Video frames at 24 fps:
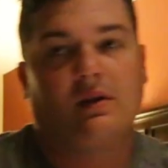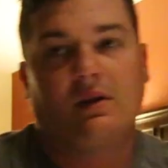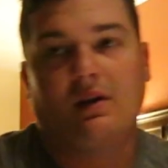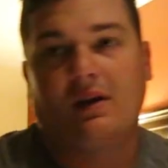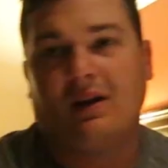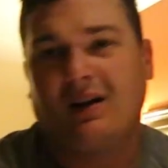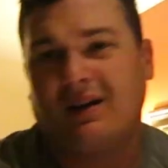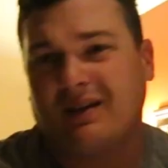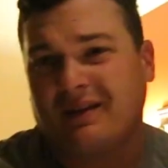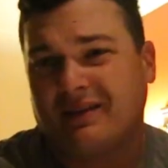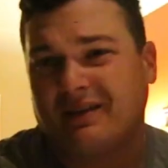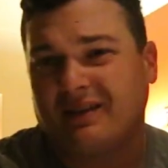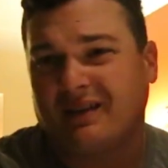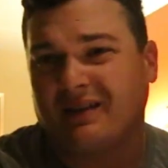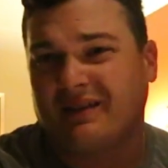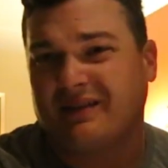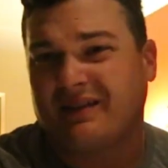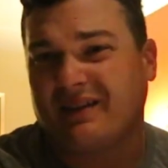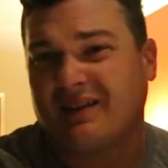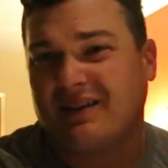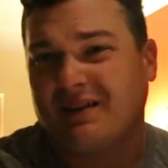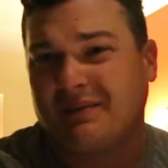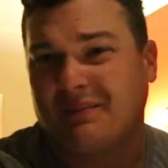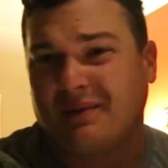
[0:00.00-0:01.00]
And honestly,
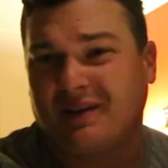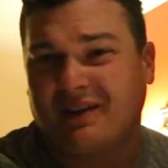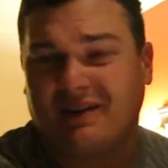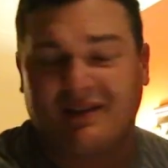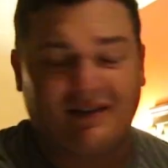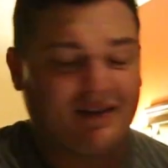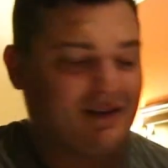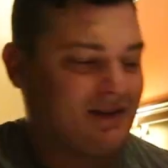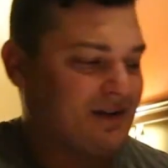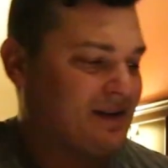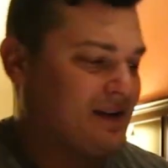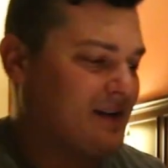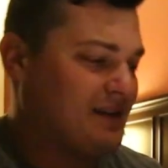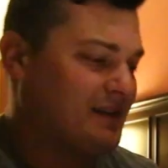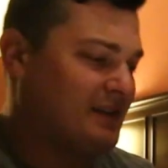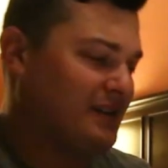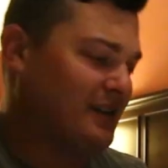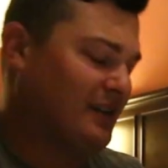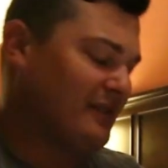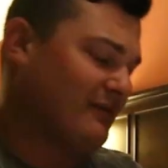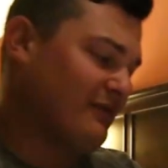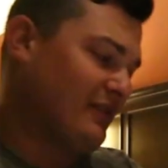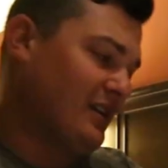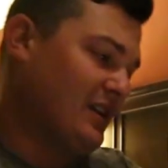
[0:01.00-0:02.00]
it's not that big a deal. I kind of
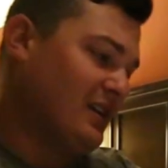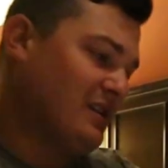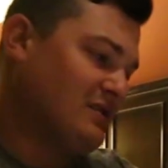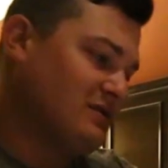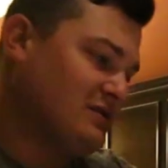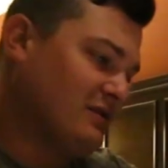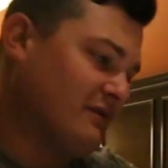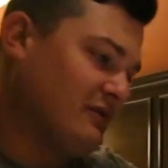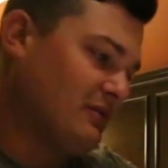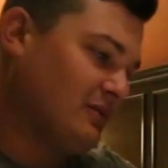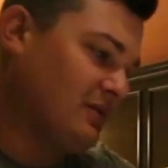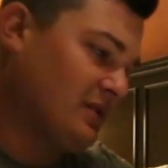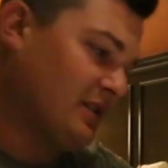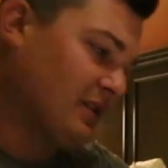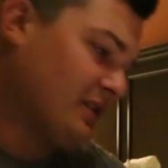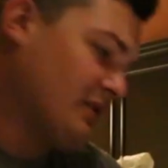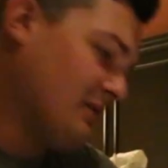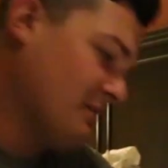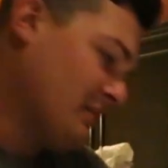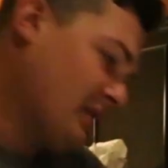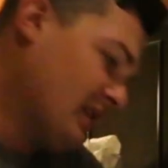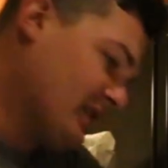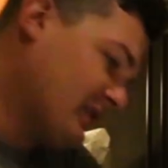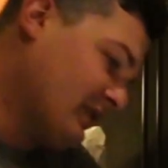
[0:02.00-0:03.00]
take advantage of it when I
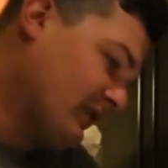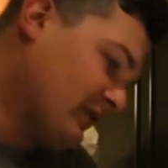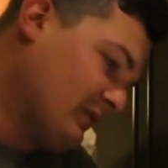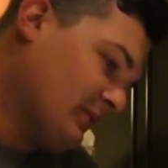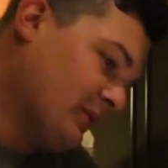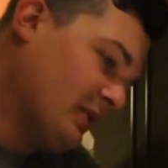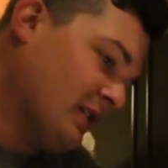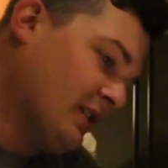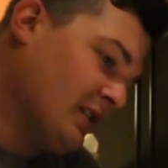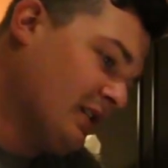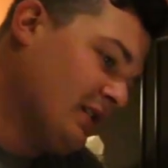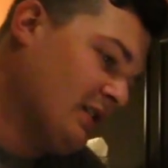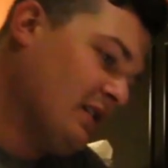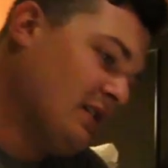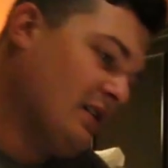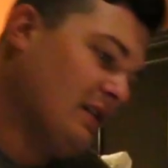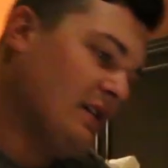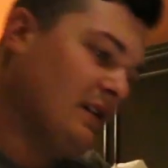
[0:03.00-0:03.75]
come back this way.